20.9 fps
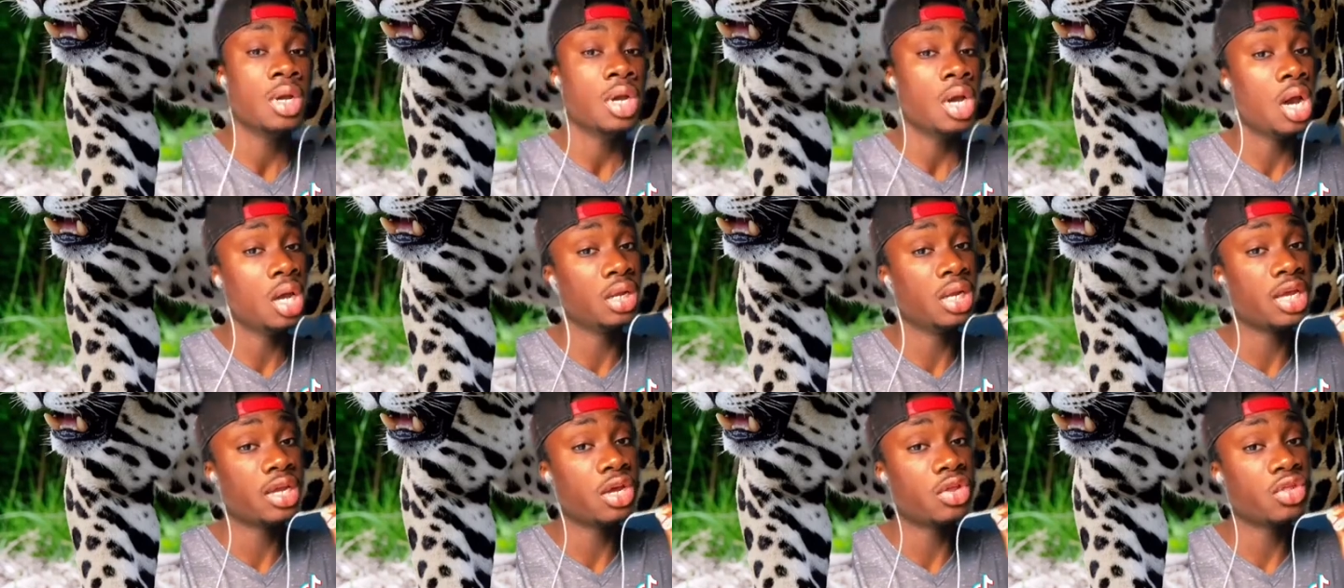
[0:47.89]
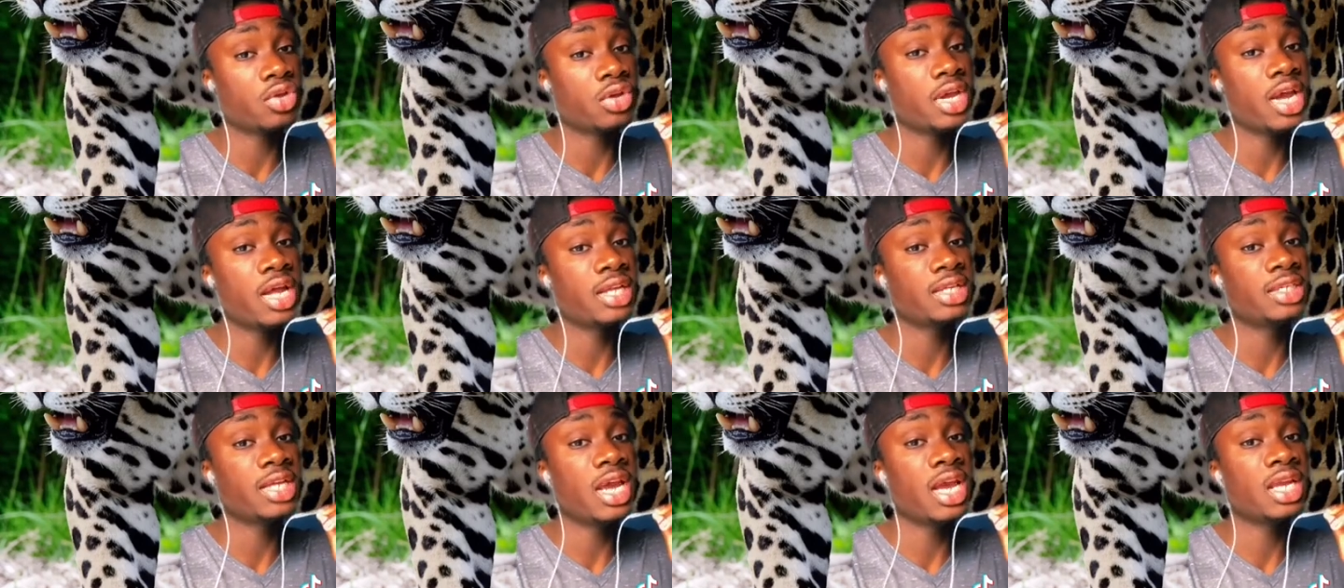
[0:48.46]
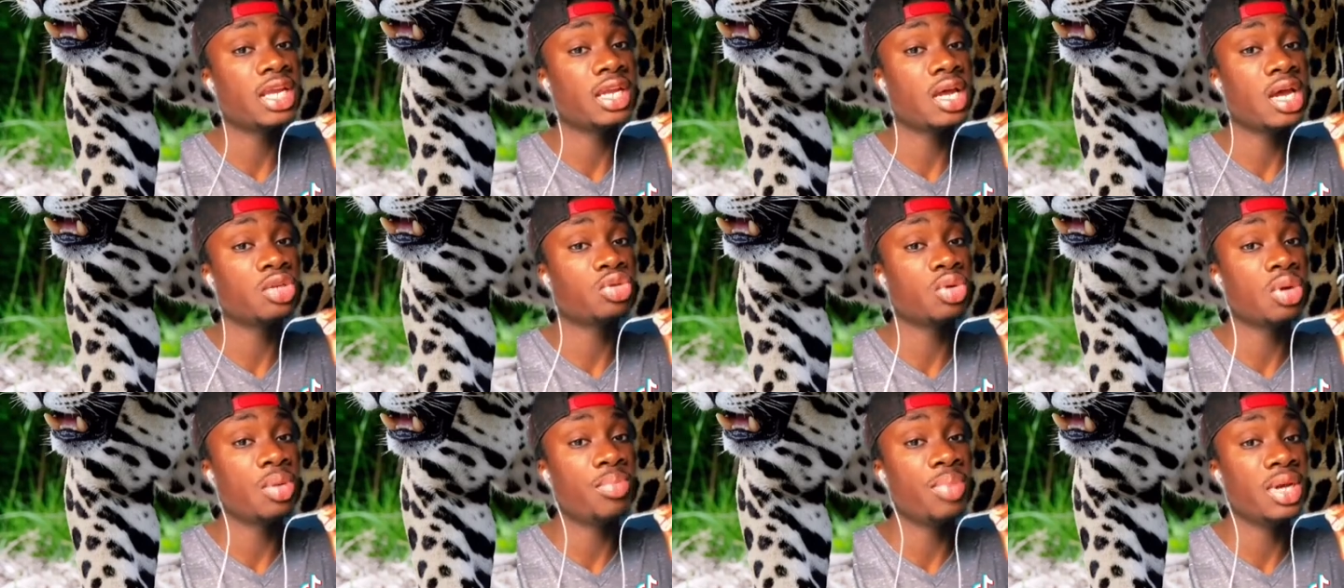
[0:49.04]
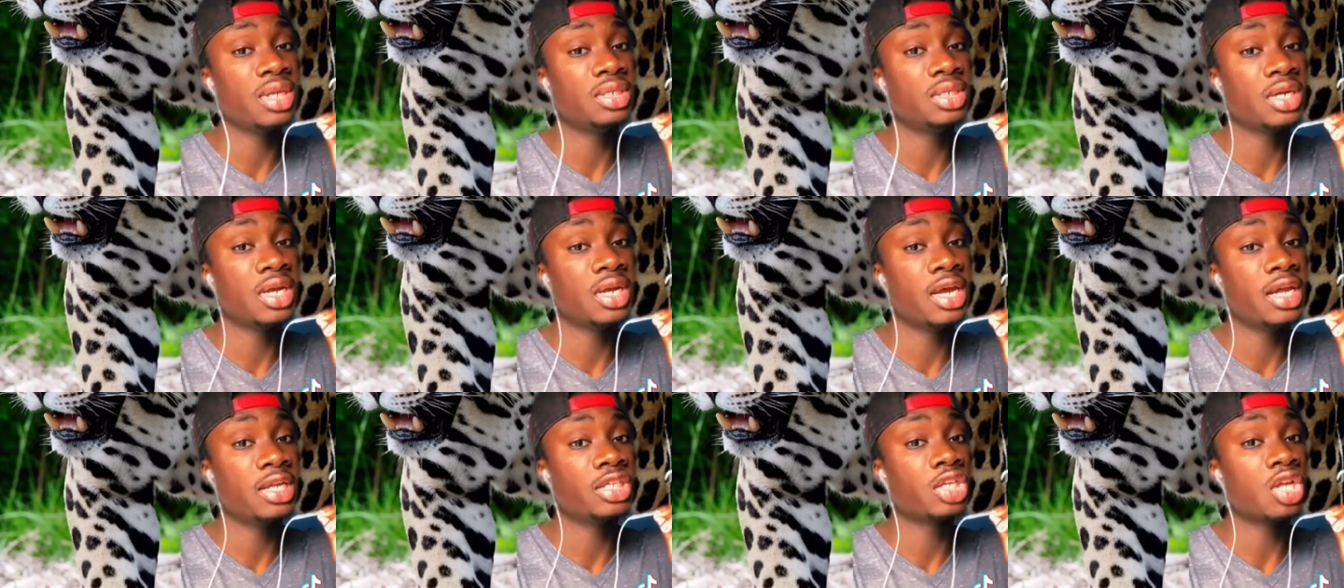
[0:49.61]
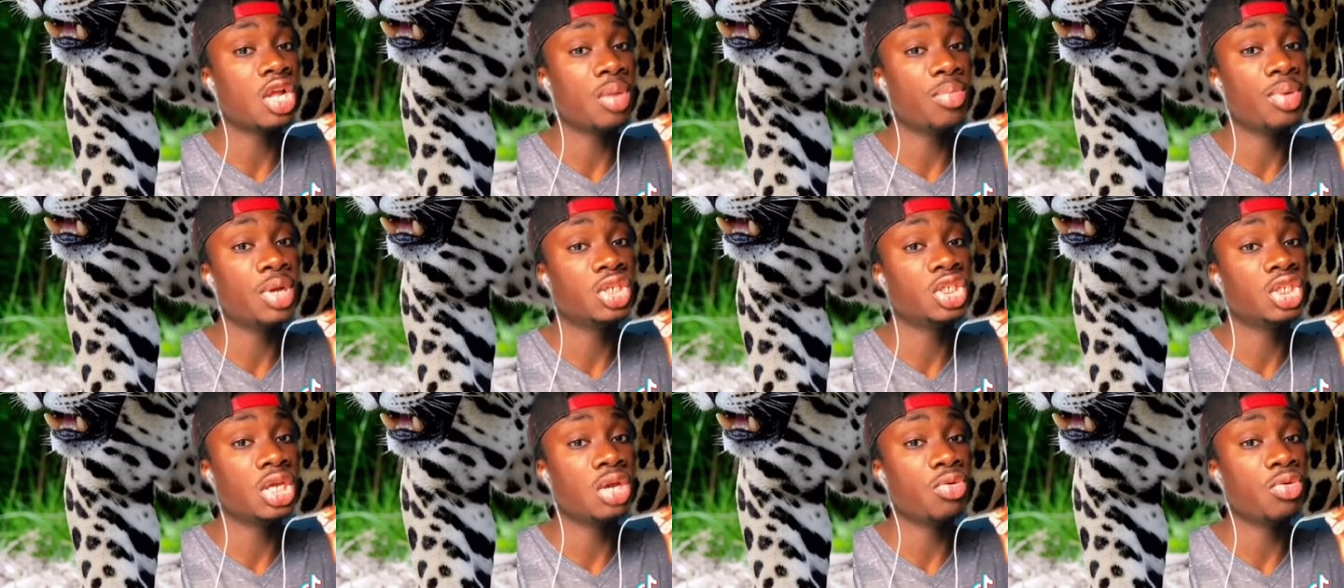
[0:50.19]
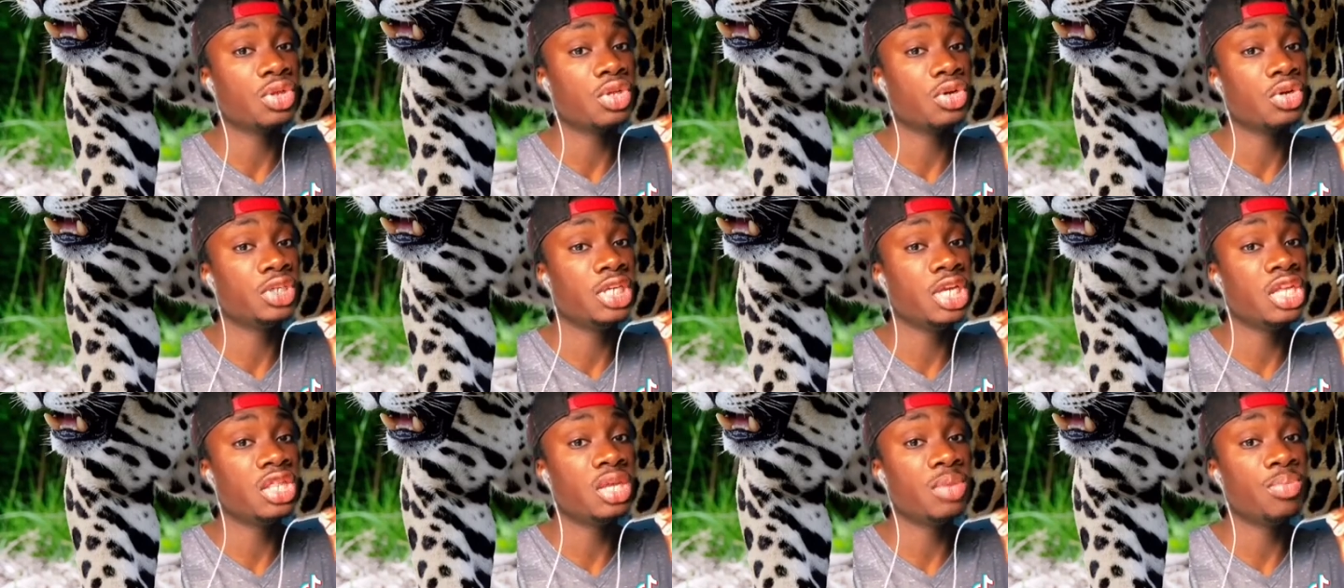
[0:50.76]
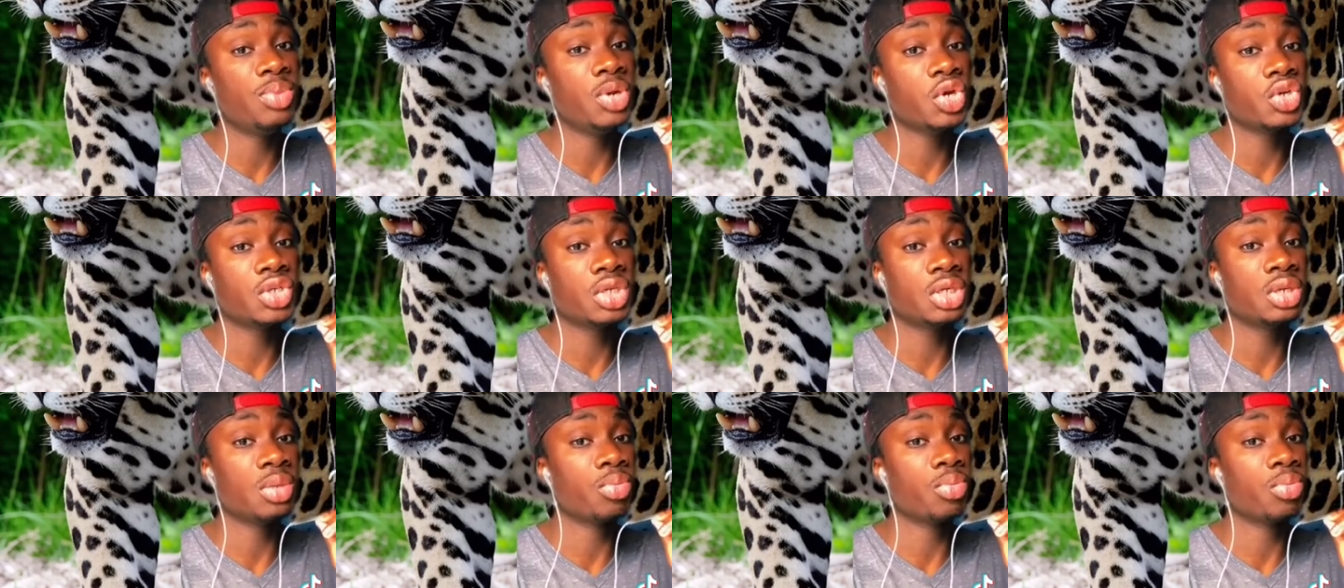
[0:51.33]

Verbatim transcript: Unlike other cats, they end lives with a bite to the head, skull punching it with their teeth and piercing the